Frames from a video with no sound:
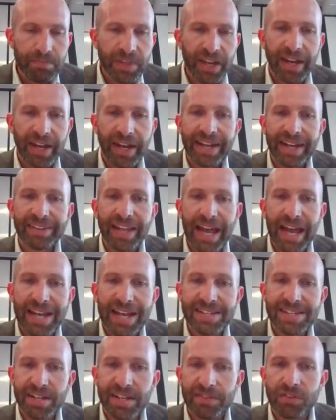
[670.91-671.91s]
And
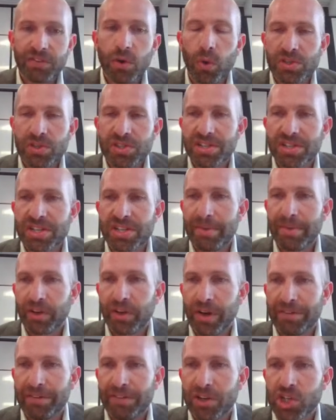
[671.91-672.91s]
lastly, of course, the
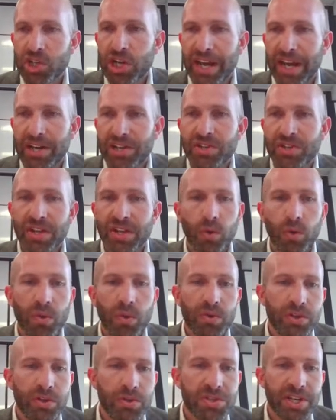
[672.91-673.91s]
demographic change that
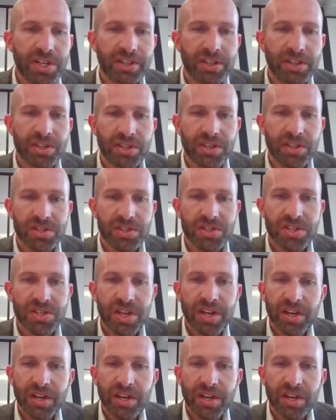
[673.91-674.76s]
New Zealand is